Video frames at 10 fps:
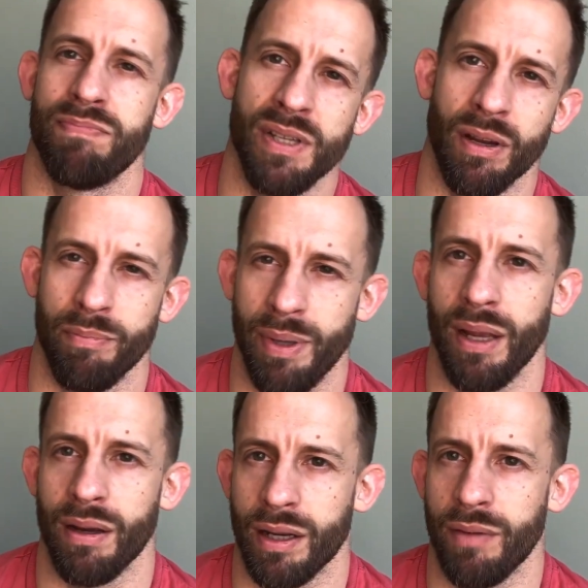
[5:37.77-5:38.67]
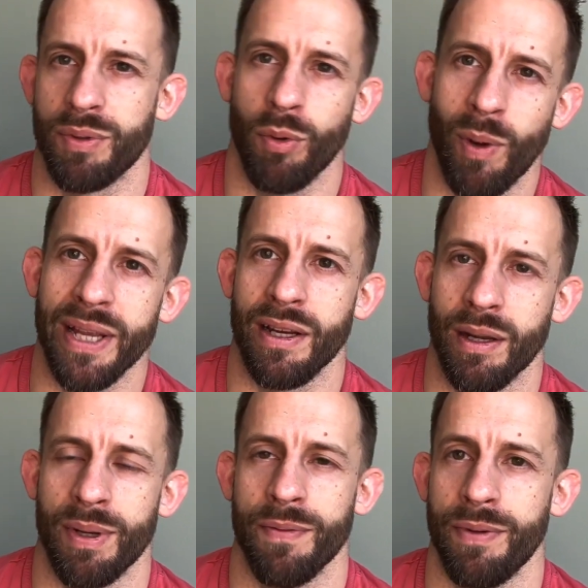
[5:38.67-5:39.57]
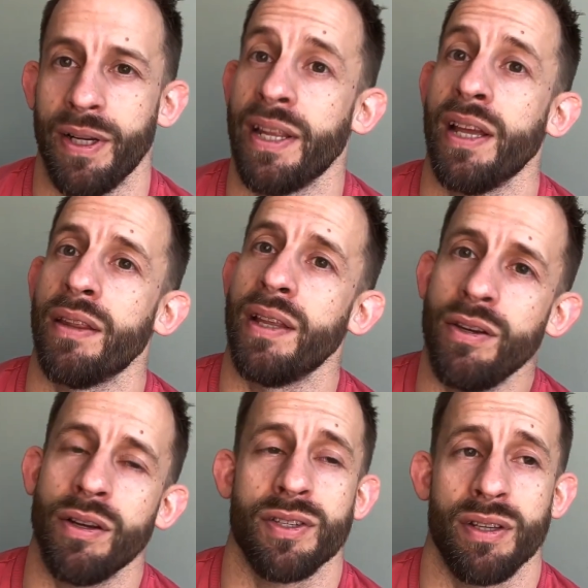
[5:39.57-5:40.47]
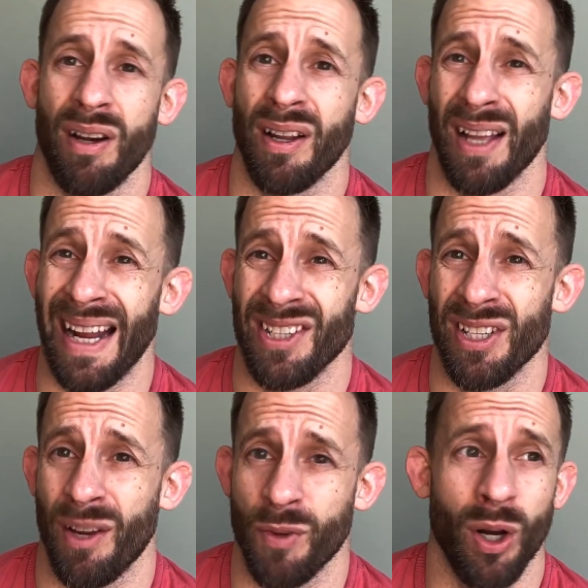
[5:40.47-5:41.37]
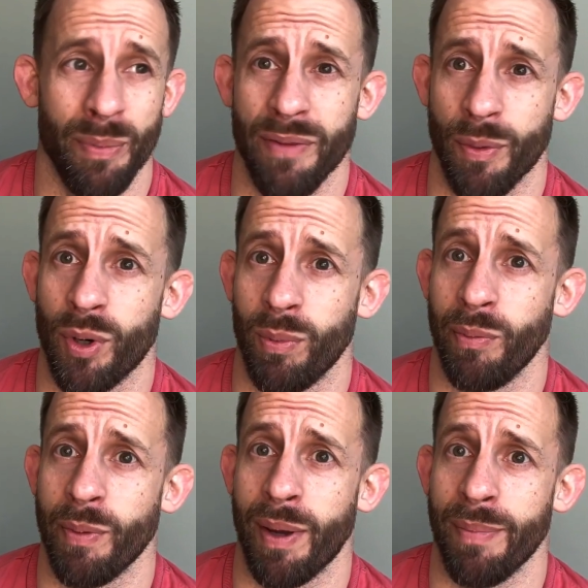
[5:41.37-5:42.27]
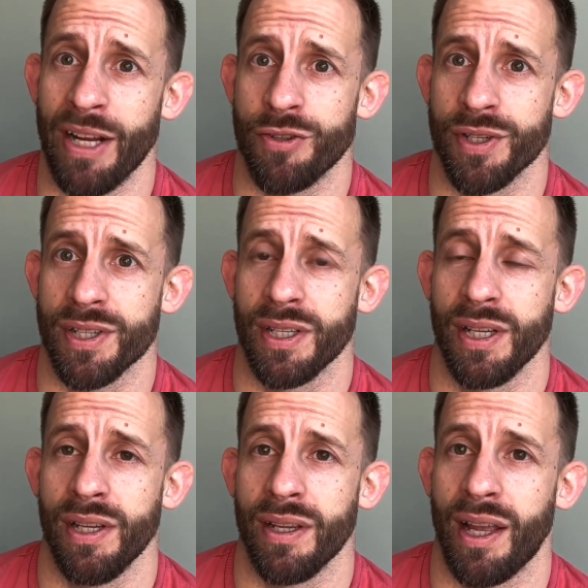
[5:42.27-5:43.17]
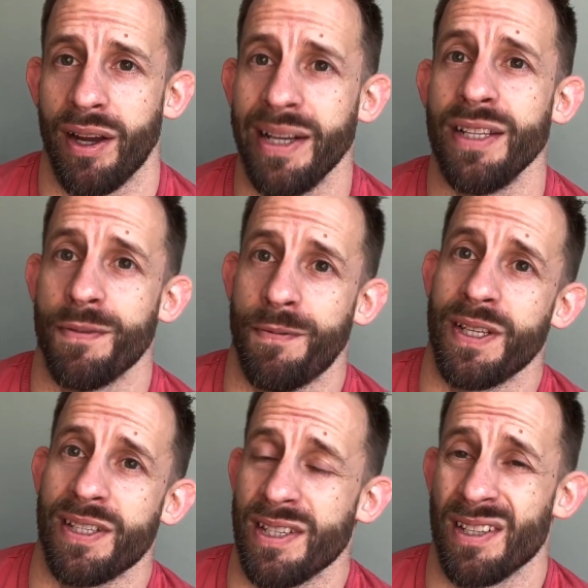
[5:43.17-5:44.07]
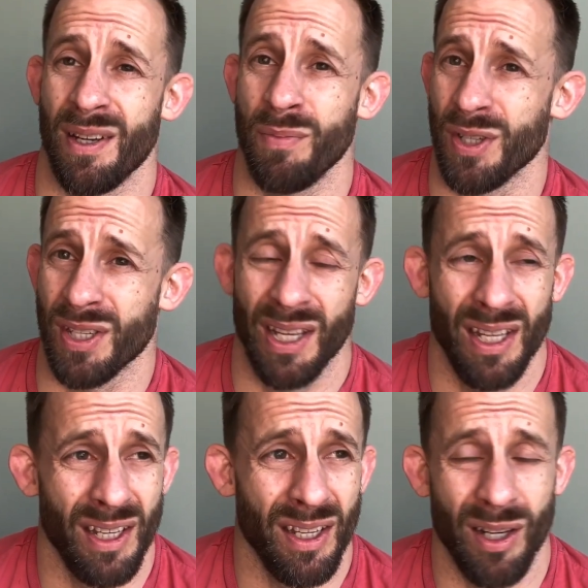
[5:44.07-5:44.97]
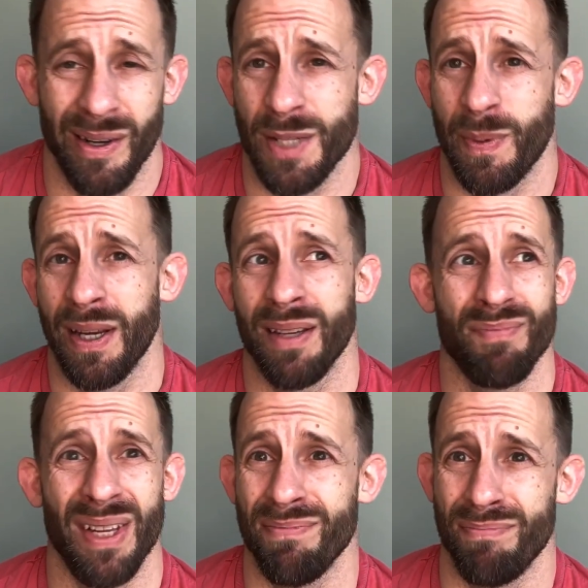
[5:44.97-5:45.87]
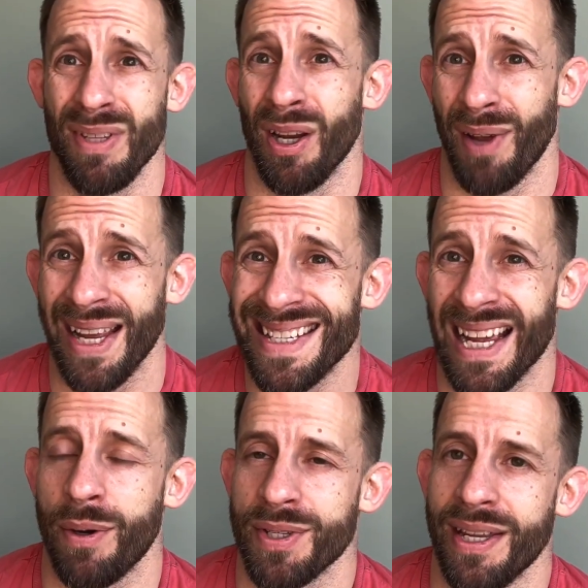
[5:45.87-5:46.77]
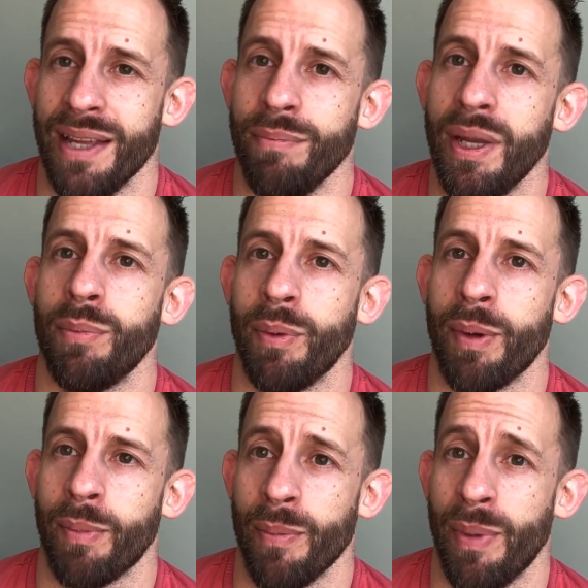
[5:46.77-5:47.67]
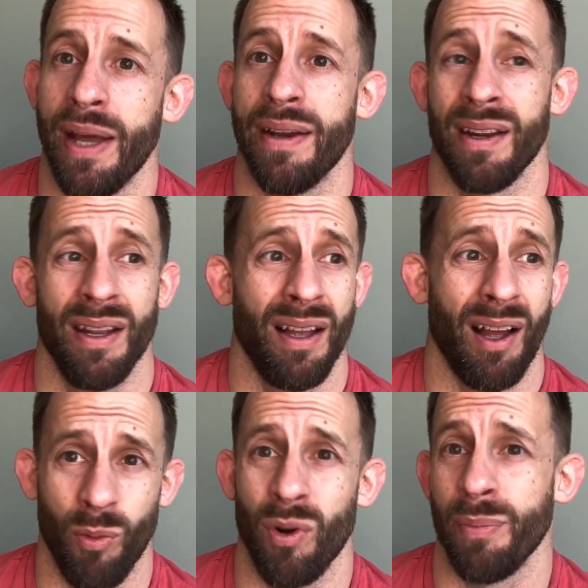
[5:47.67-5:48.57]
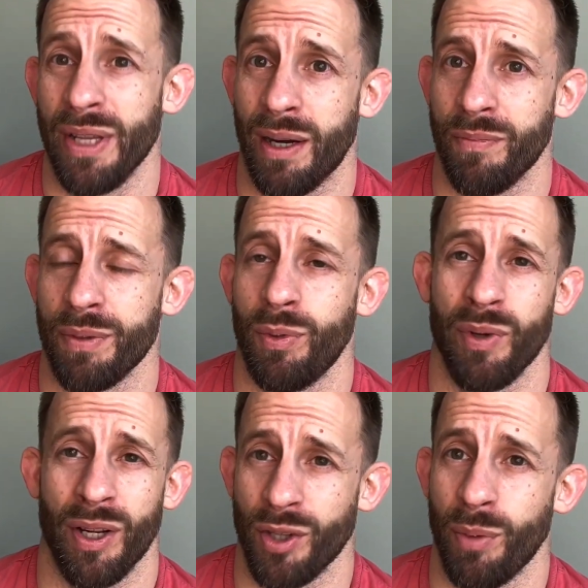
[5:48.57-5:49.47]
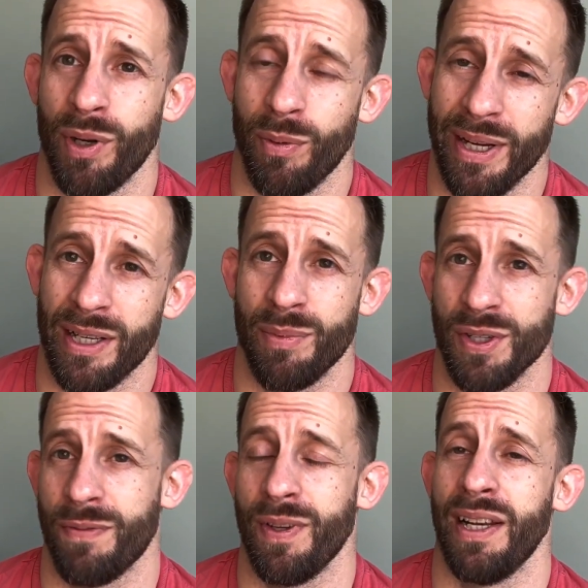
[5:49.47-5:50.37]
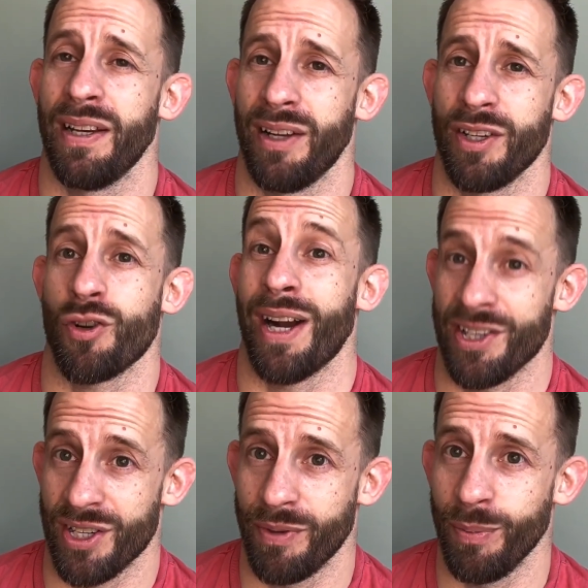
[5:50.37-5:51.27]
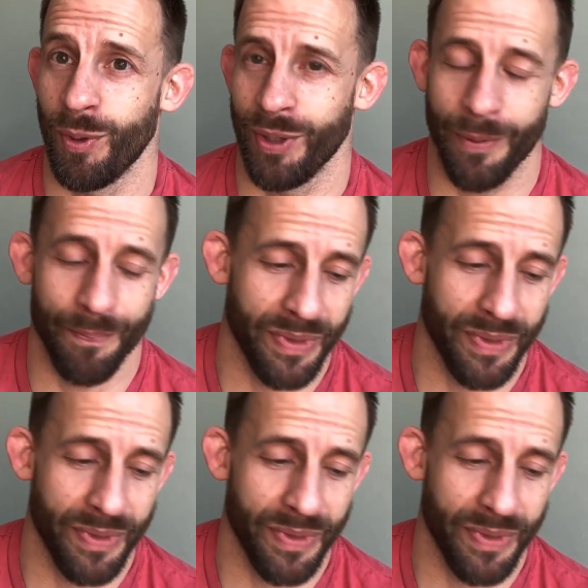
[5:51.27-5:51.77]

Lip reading: you know, being uncomfortable, waking up unfeeling, then you go to, like, actually, I've got a bit of a problem with my mattress. Okay, I need to fix this because I'm just, you know, I spend, 8 hours a day minimum in my bed. I want to be comfortable and I don't want to wake up just feeling like trash every morning.